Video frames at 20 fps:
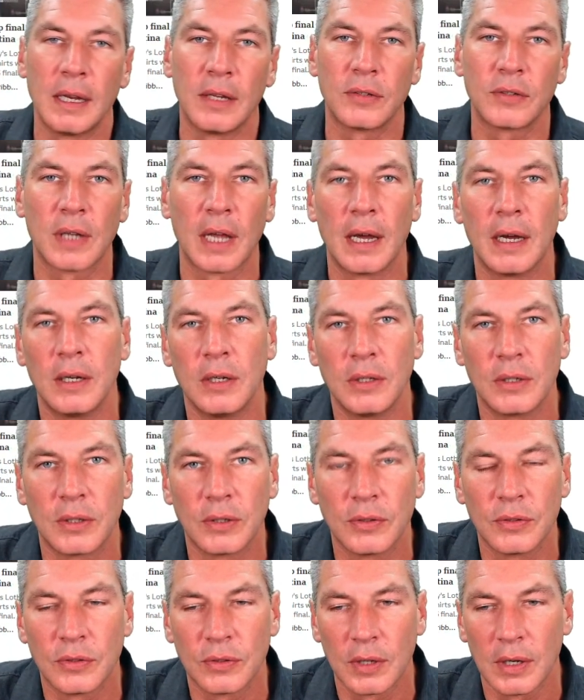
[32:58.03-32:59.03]
let's get a look
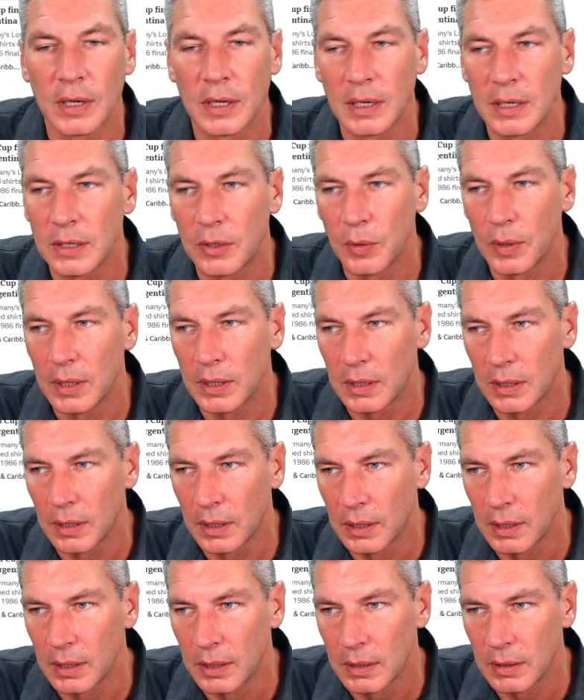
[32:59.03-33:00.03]
and see
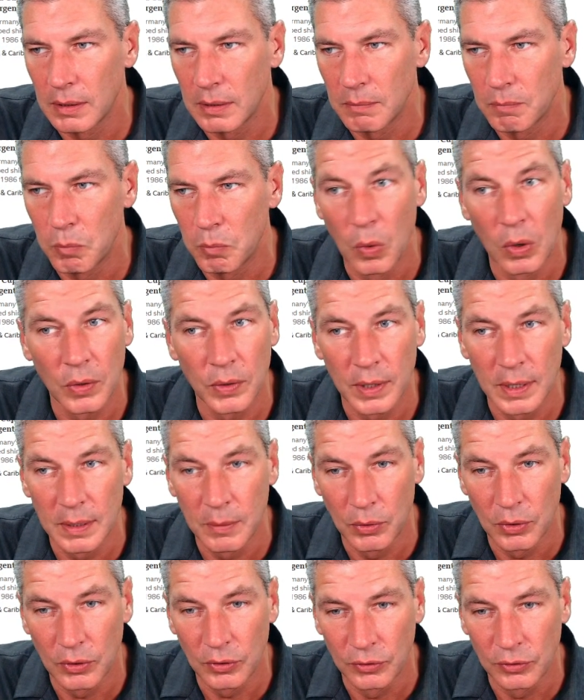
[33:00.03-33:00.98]
quickly what they want